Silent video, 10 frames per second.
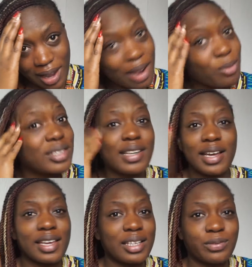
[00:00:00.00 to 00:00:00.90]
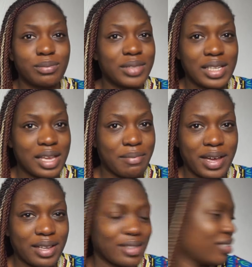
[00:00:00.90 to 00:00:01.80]
And what did I get from TK
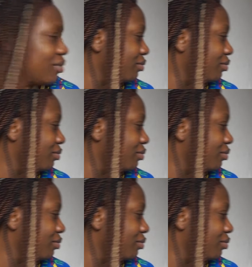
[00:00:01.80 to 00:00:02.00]
Maxx?